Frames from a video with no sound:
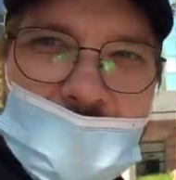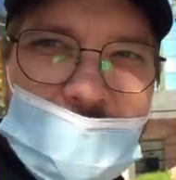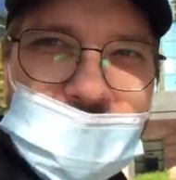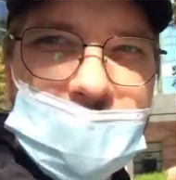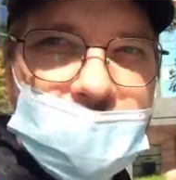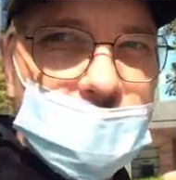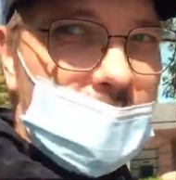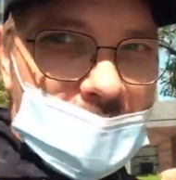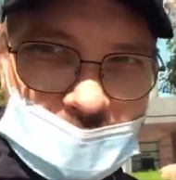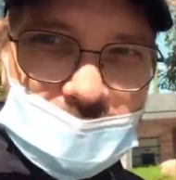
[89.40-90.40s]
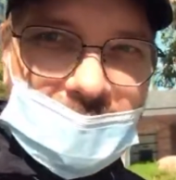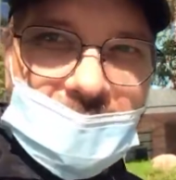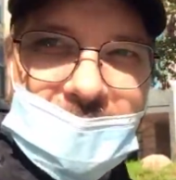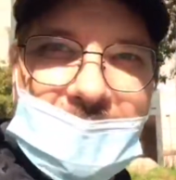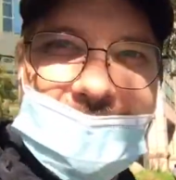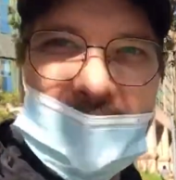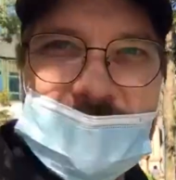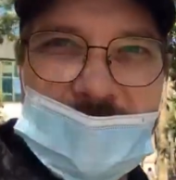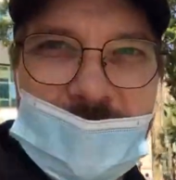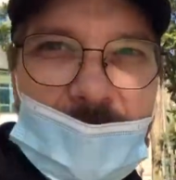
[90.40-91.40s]
of this mass
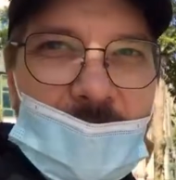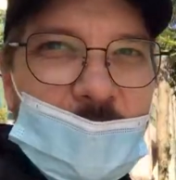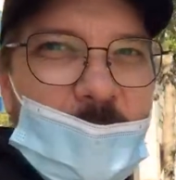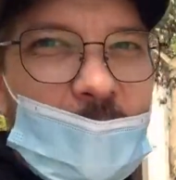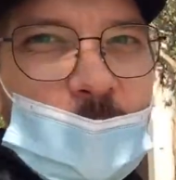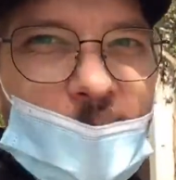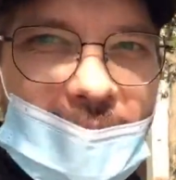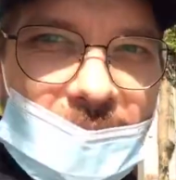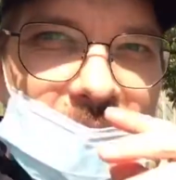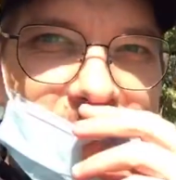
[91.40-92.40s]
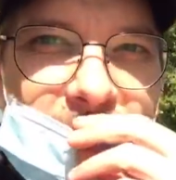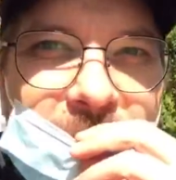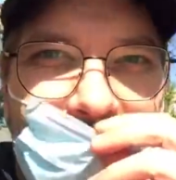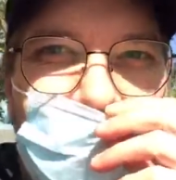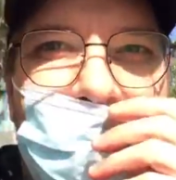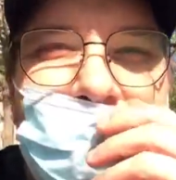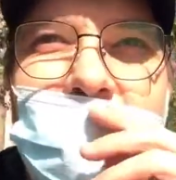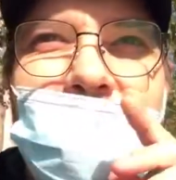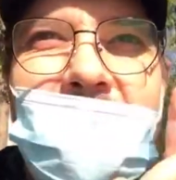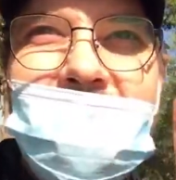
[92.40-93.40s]
testing. Anyway, welcome to the stream. Go
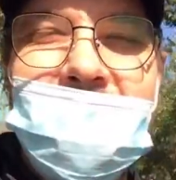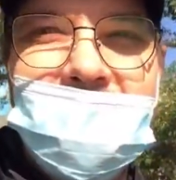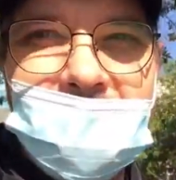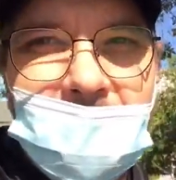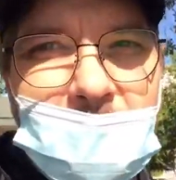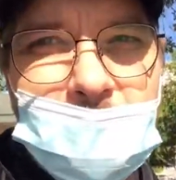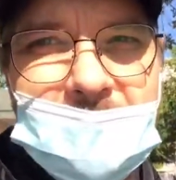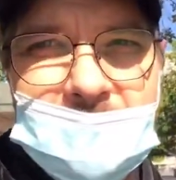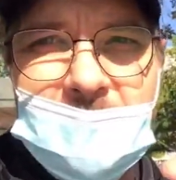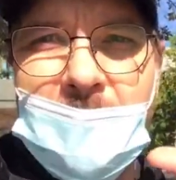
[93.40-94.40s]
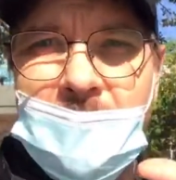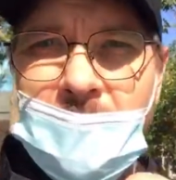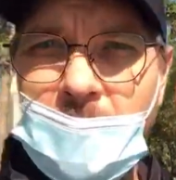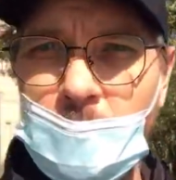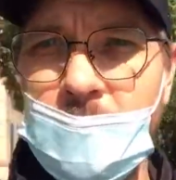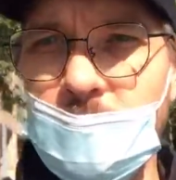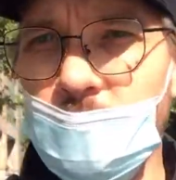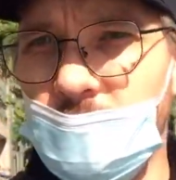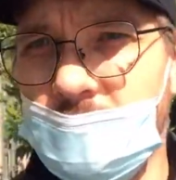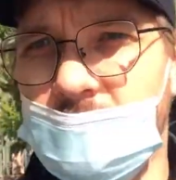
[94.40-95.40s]
ahead, click that like button. I want to use
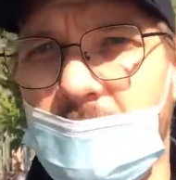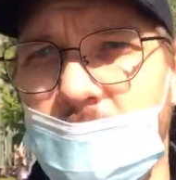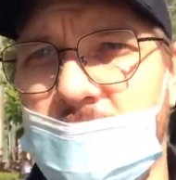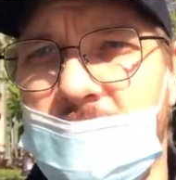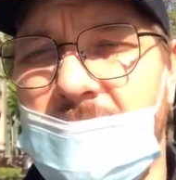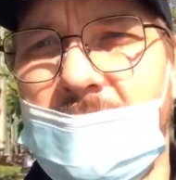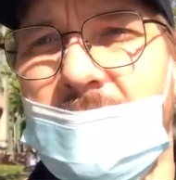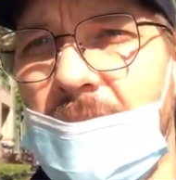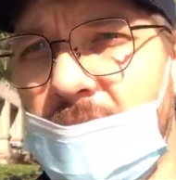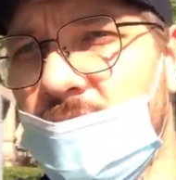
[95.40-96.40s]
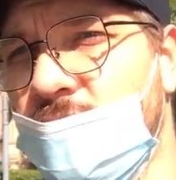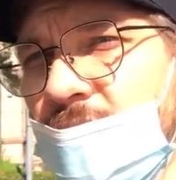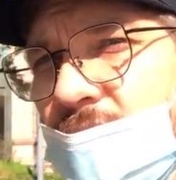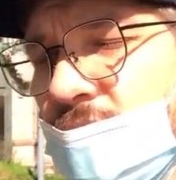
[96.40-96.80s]
this time to say thank you to each